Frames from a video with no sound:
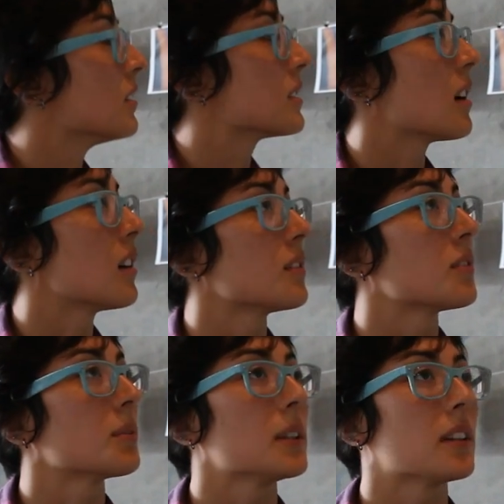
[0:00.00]
it's hard
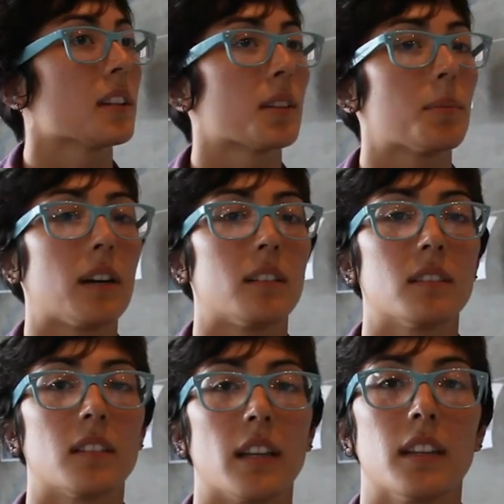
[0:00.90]
for me to think about
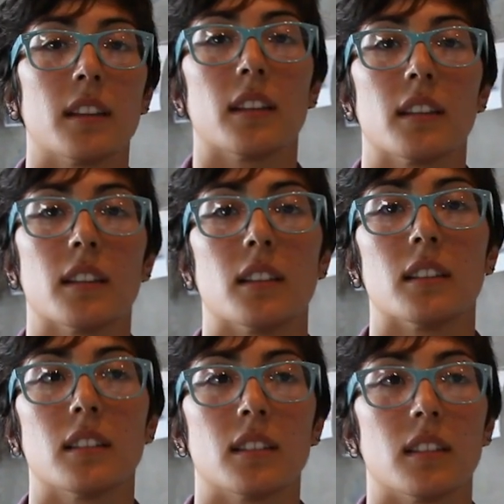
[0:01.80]
anything in
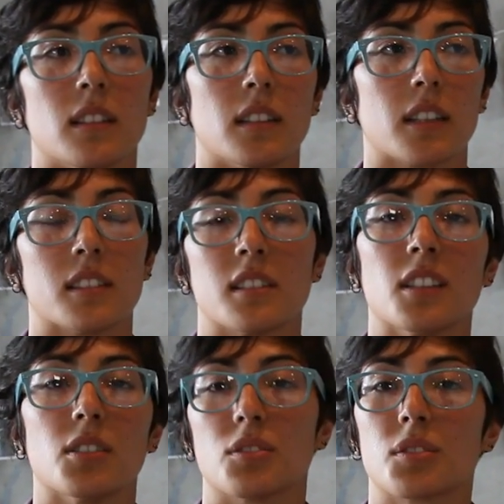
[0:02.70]
like a
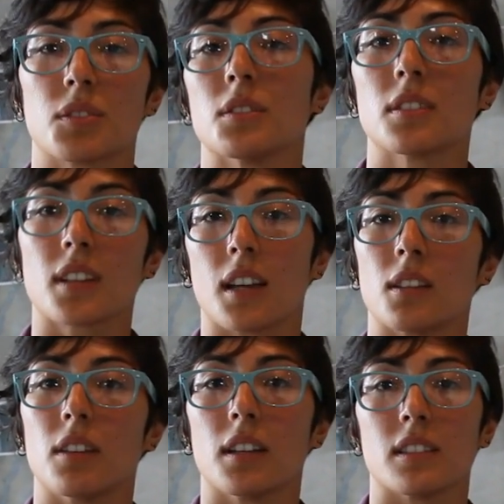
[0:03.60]
single truth kind
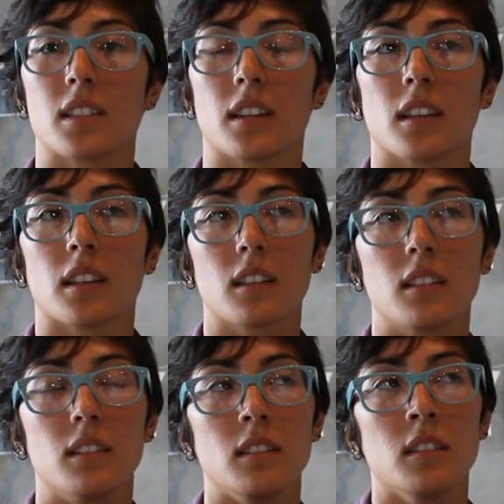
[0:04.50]
of way, which I think
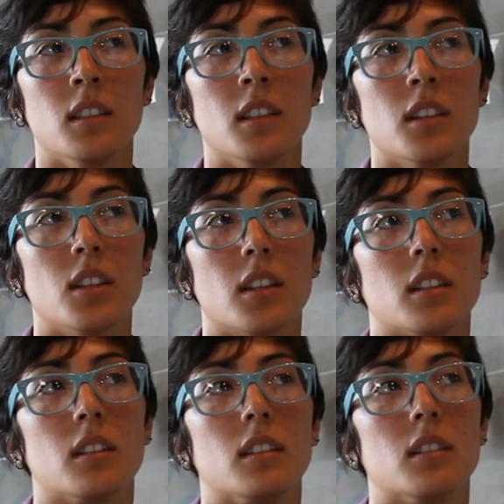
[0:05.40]

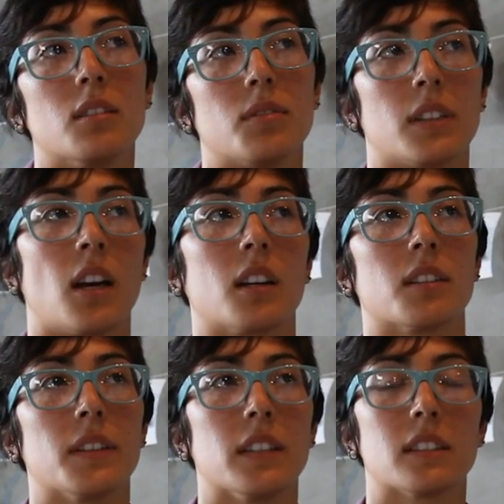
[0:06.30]
in
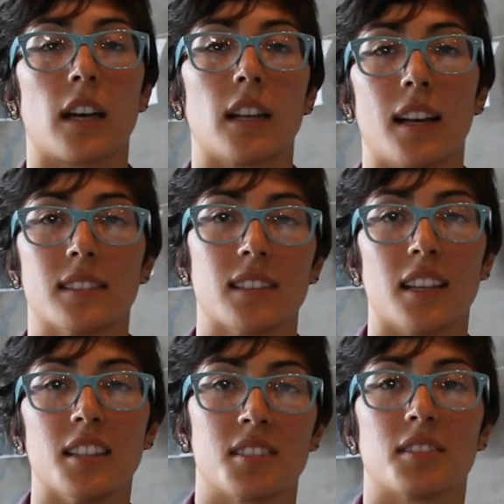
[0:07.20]
photography it kind of has
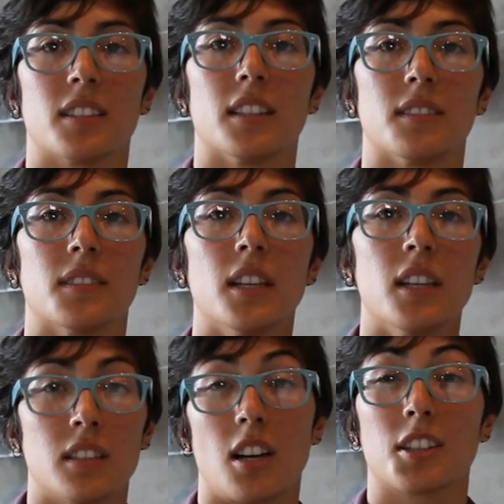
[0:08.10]
that history of
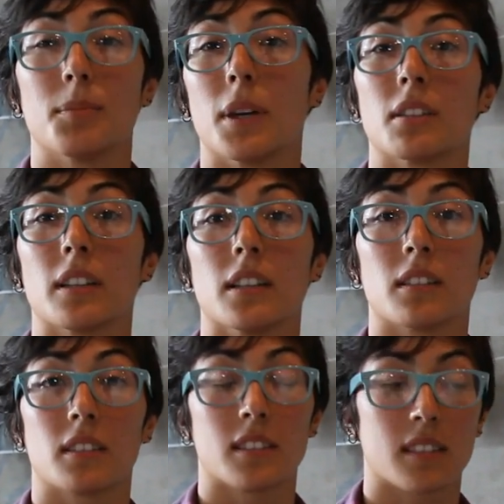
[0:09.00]
documentary
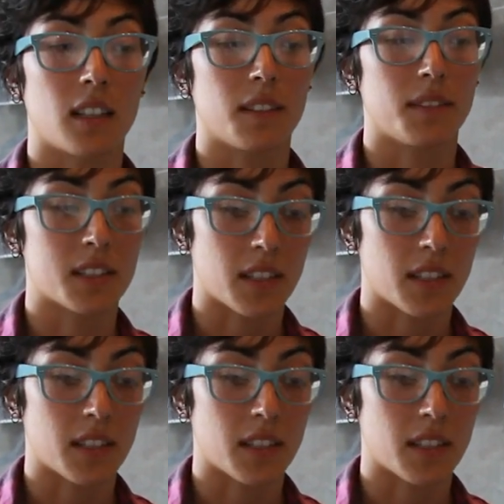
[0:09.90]
or just kind of this